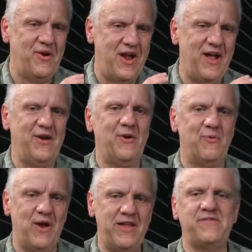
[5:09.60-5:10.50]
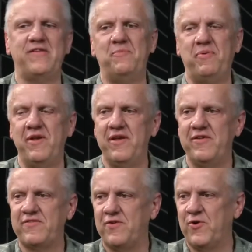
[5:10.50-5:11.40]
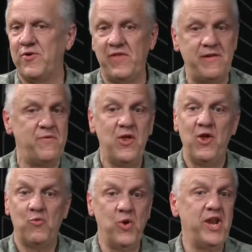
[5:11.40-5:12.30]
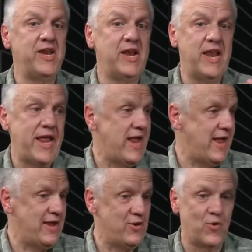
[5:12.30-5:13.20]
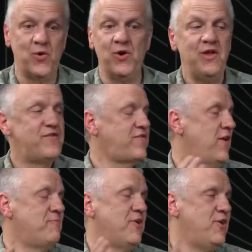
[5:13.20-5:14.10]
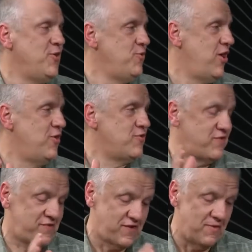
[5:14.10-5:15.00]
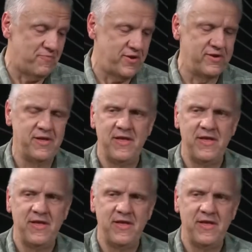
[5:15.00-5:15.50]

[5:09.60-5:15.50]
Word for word: they're out here raising the pigs, or they've rented land or Whatever. something. Who knows? Something. something.